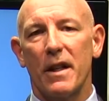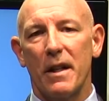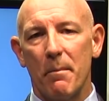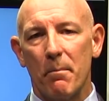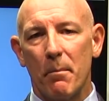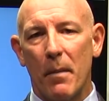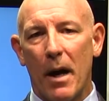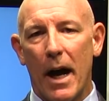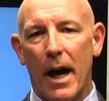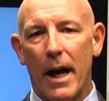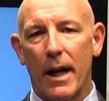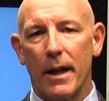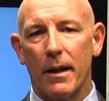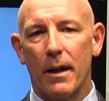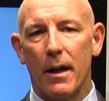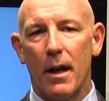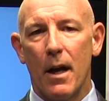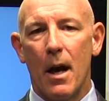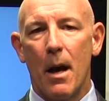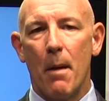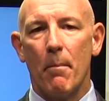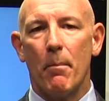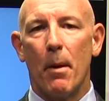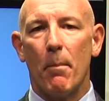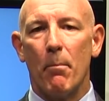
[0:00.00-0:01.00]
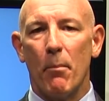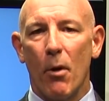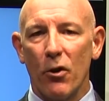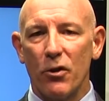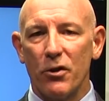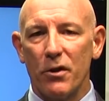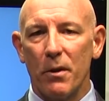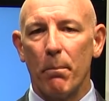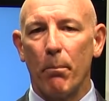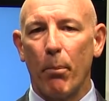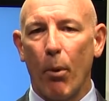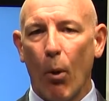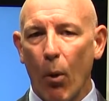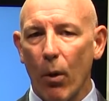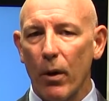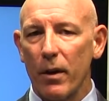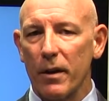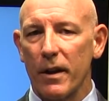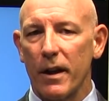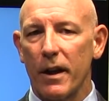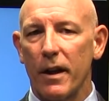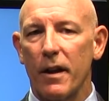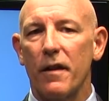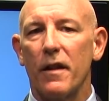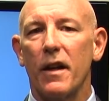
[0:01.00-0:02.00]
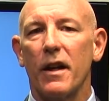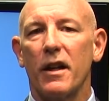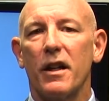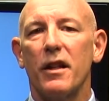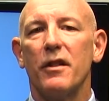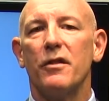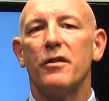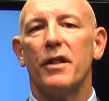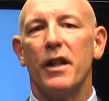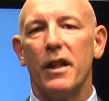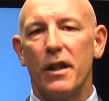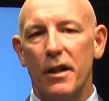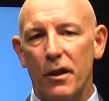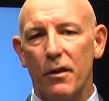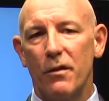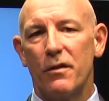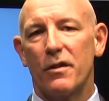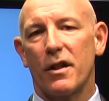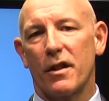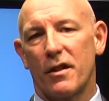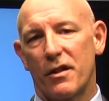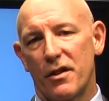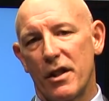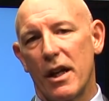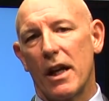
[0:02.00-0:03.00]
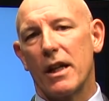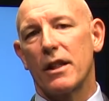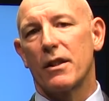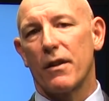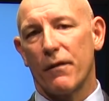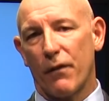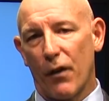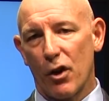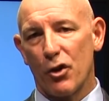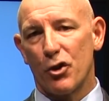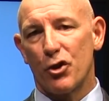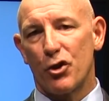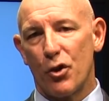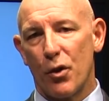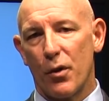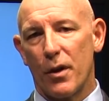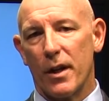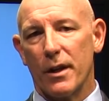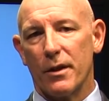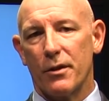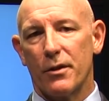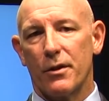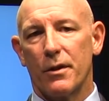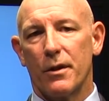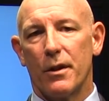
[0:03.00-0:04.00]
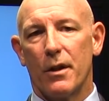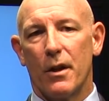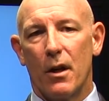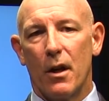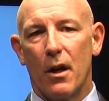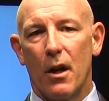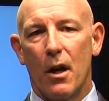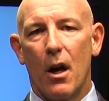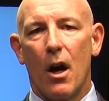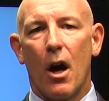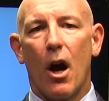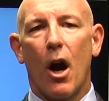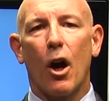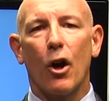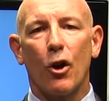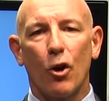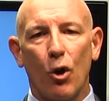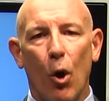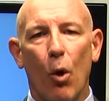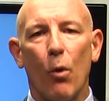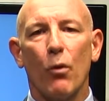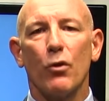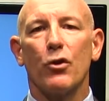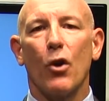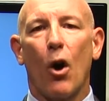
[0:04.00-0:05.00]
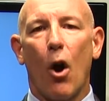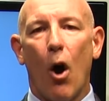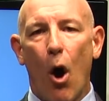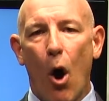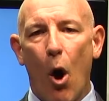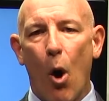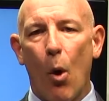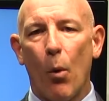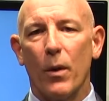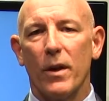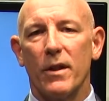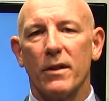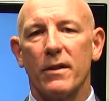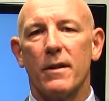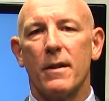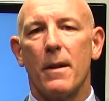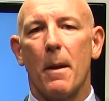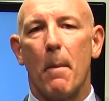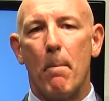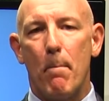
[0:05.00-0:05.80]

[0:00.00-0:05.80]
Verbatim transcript: in mind, but most importantly, the continued success of our students. Our goal is always the